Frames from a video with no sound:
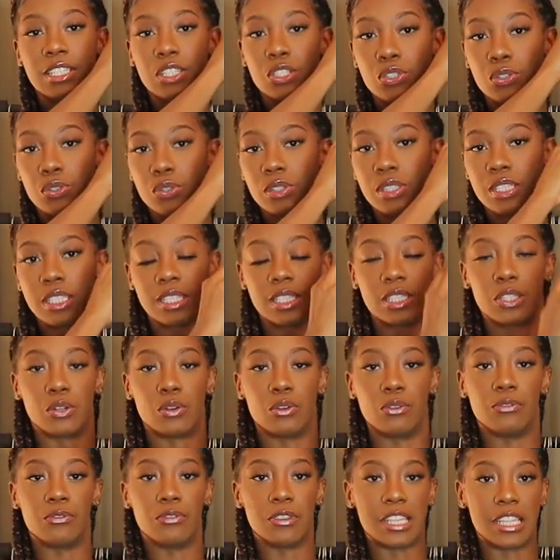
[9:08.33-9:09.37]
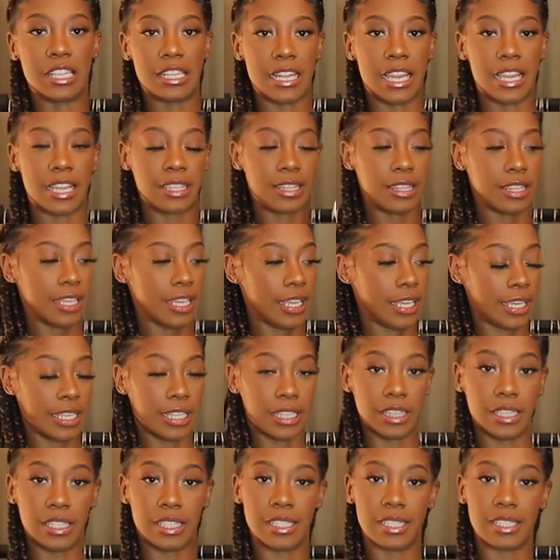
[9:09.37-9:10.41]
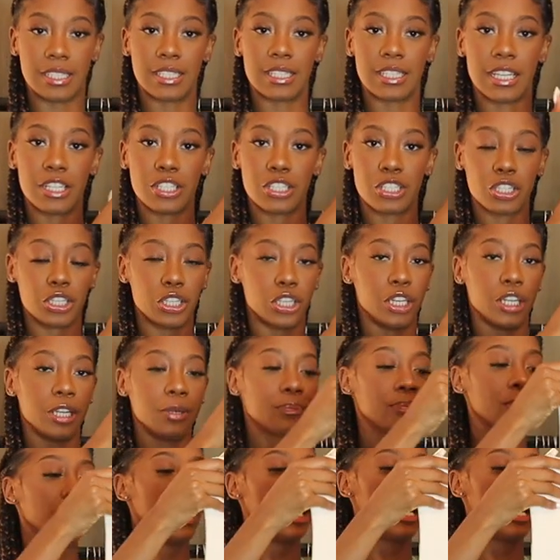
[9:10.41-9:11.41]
does do this little v-neck thing in the center